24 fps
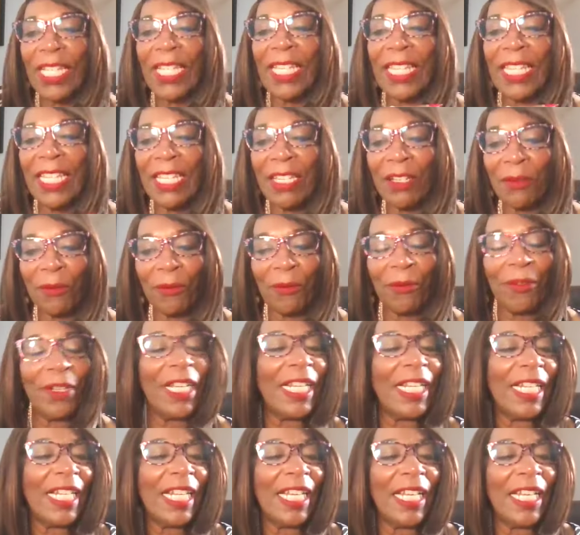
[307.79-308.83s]
in the
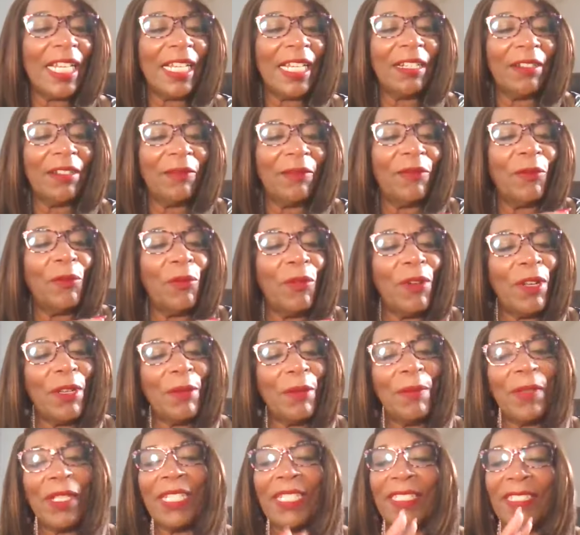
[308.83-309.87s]
arena of
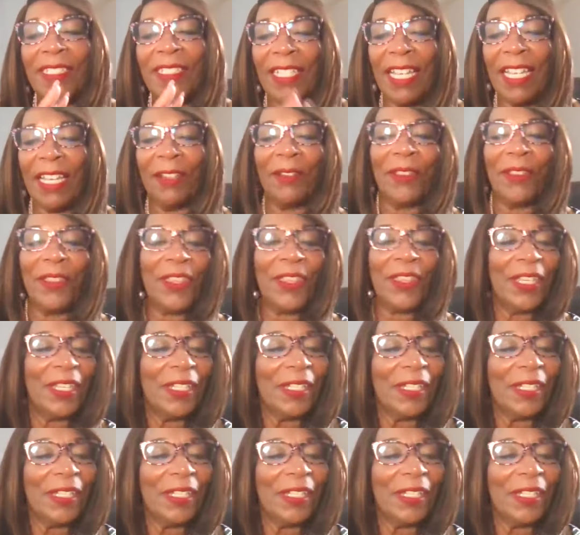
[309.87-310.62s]
women's health?